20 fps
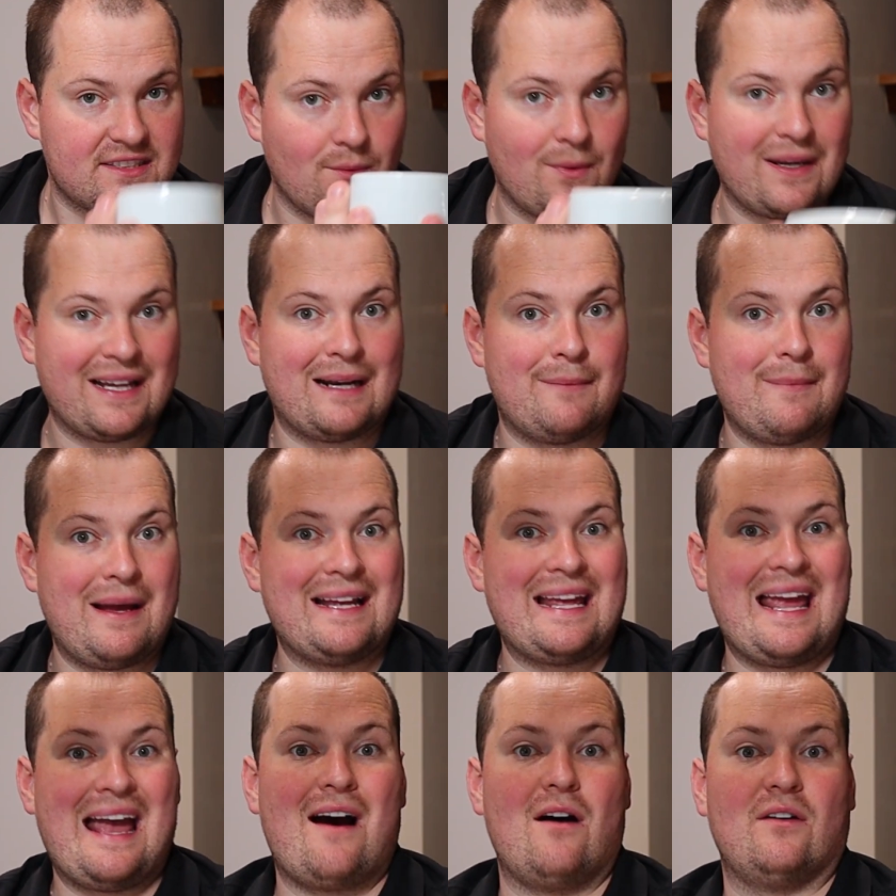So we're going to
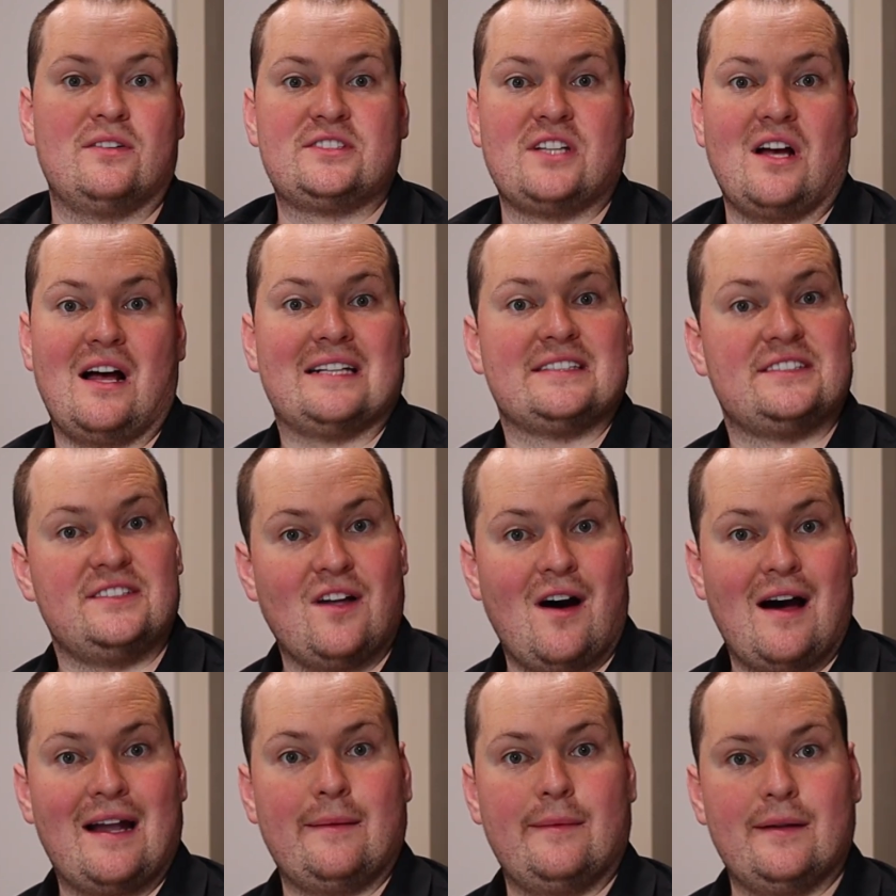make our size
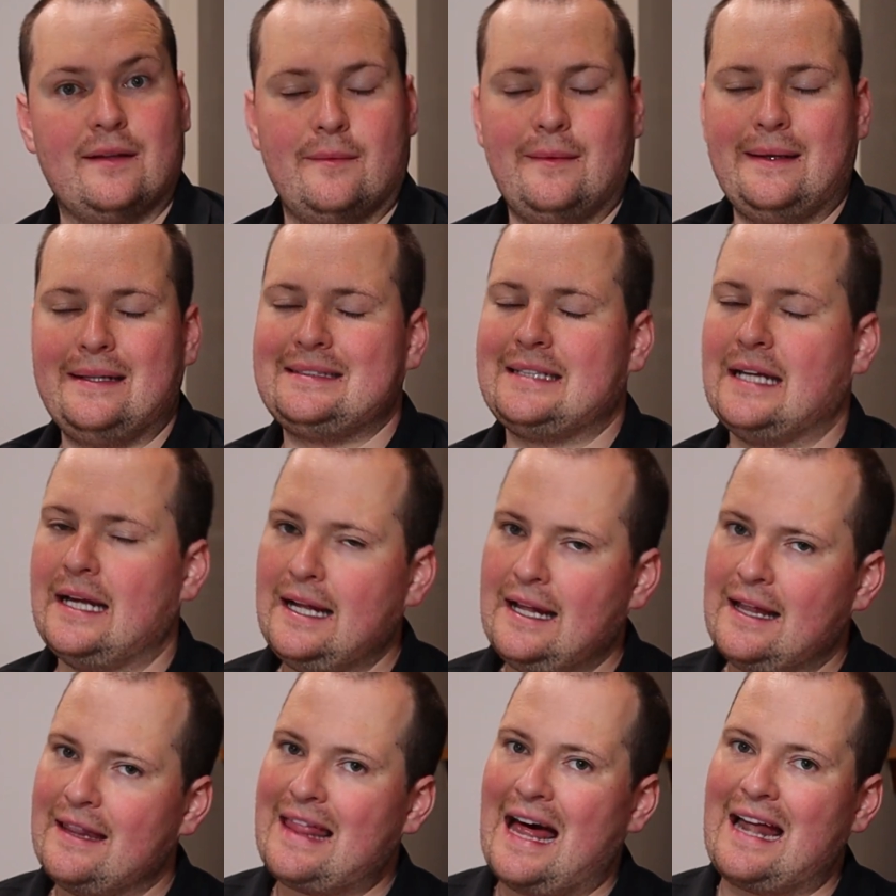90 millimeters.
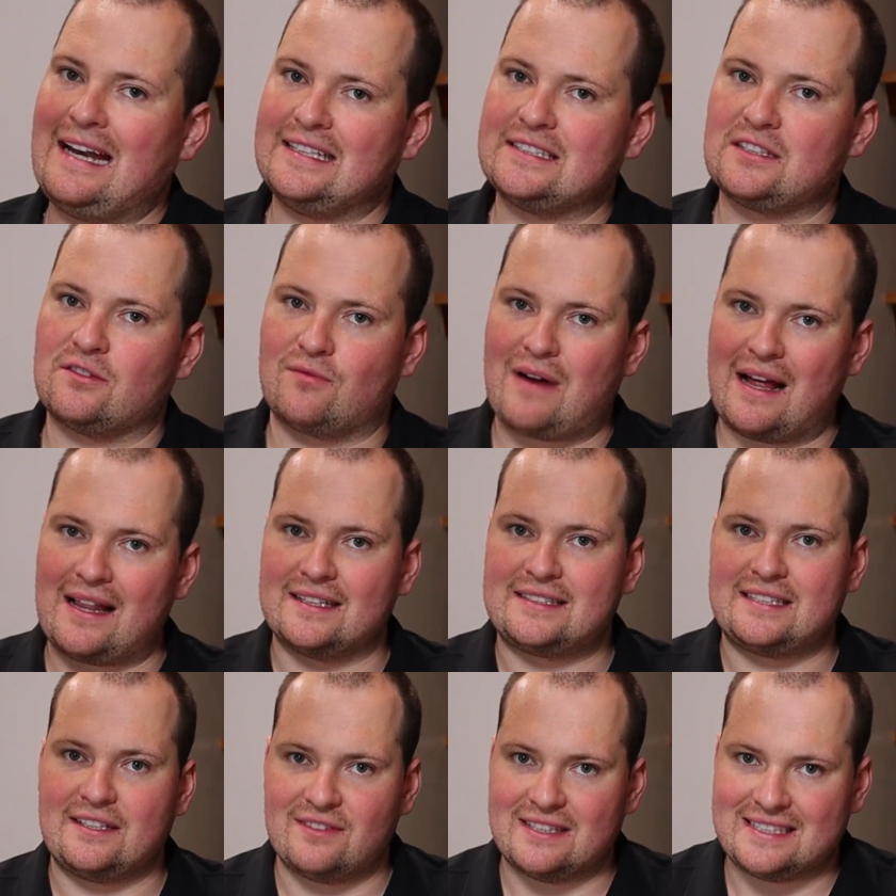That is a
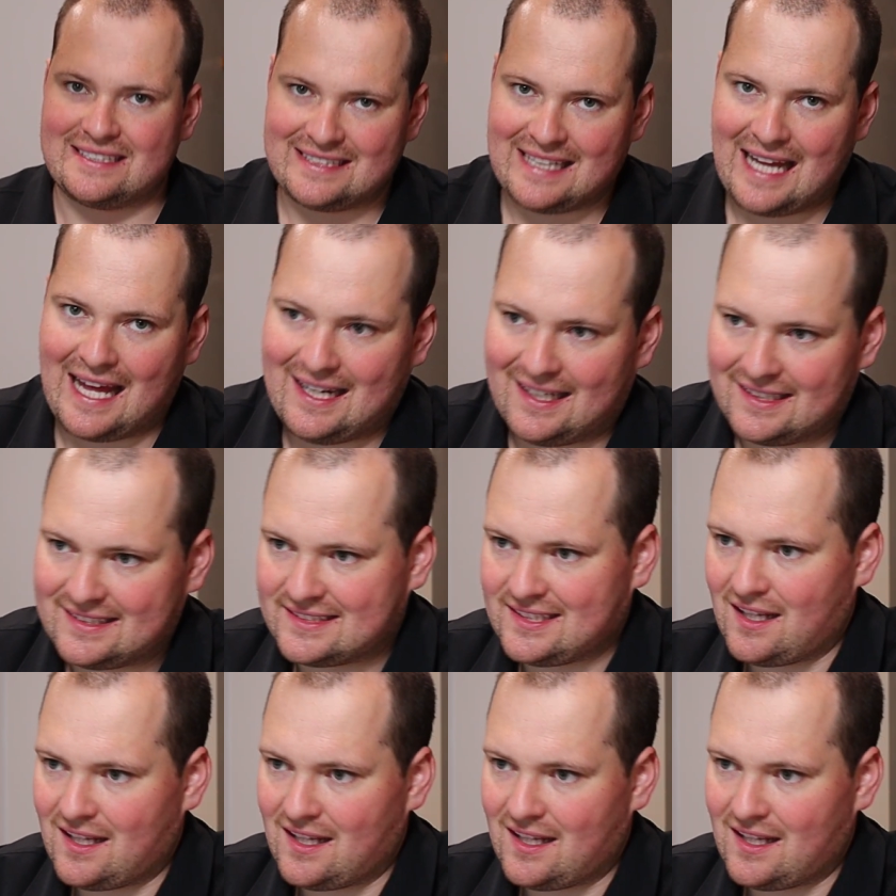relatively standard